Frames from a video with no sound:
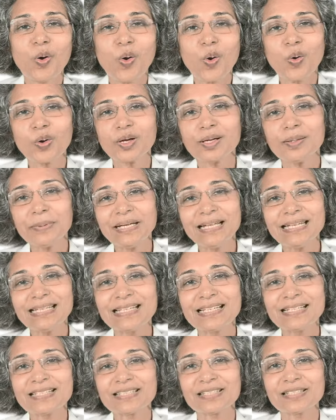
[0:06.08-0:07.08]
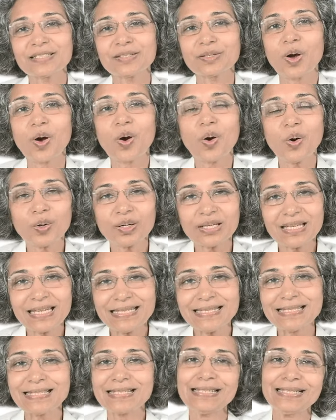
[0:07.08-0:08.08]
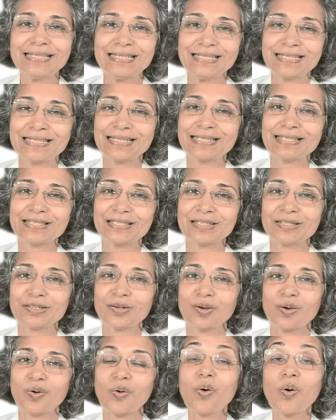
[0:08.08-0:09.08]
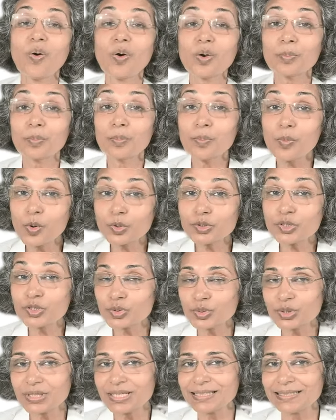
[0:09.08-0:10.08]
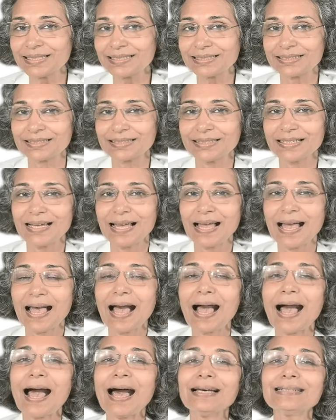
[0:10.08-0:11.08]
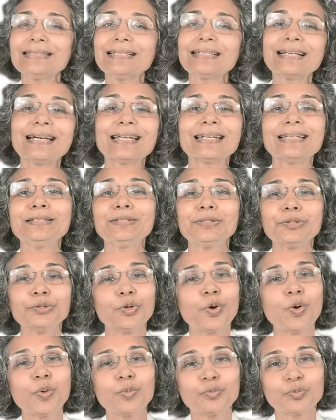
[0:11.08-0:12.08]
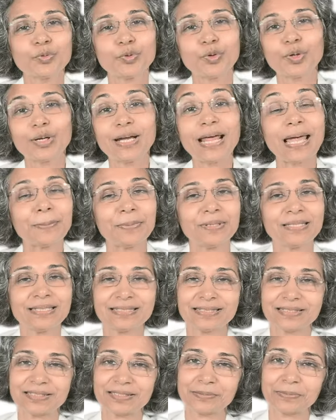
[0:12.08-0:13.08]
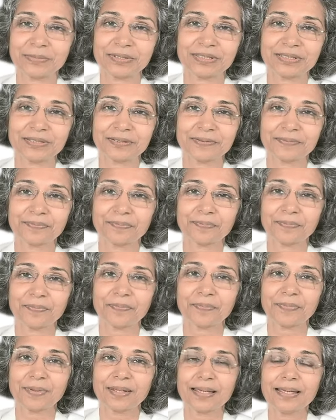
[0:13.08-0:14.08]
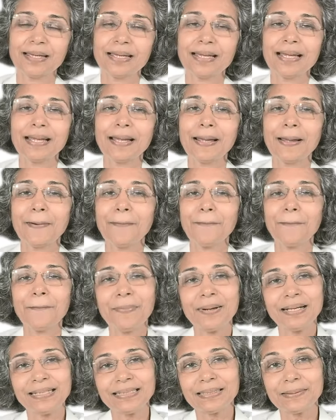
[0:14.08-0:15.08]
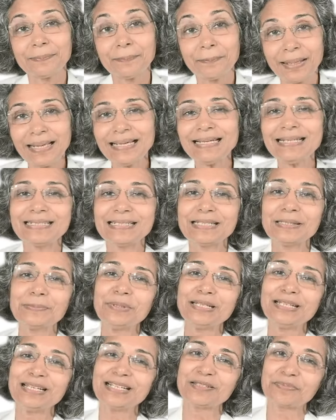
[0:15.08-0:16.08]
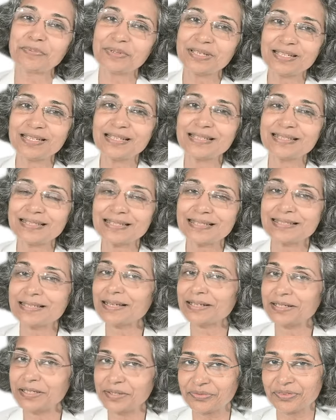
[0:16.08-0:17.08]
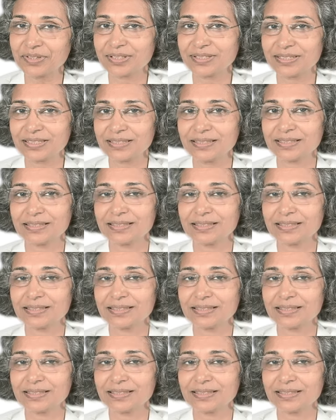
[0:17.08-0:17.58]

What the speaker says: oral medication or insulin injection or both together are the current norm for diabetic treatment. But my treatment experiences are different.